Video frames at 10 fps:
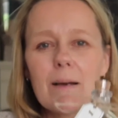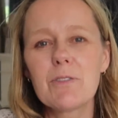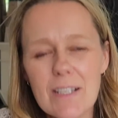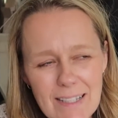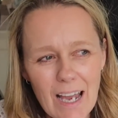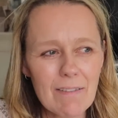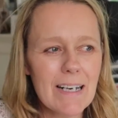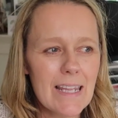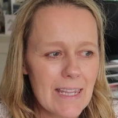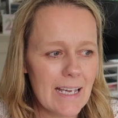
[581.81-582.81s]
I'm just
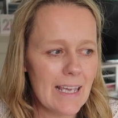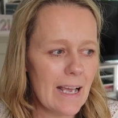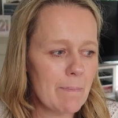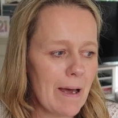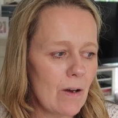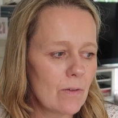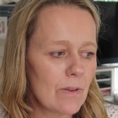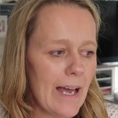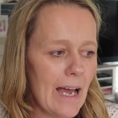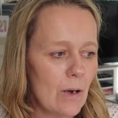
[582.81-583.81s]
currently thinking about
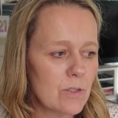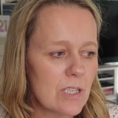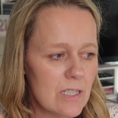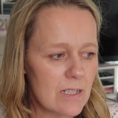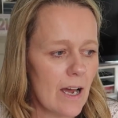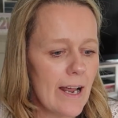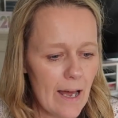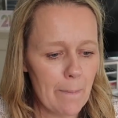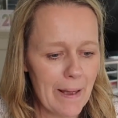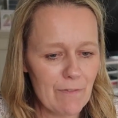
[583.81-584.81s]
how to style
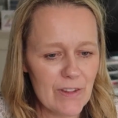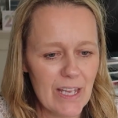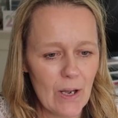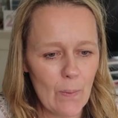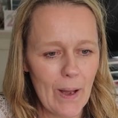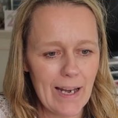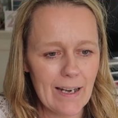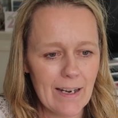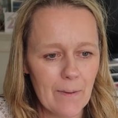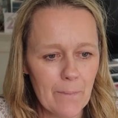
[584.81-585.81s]
up everything when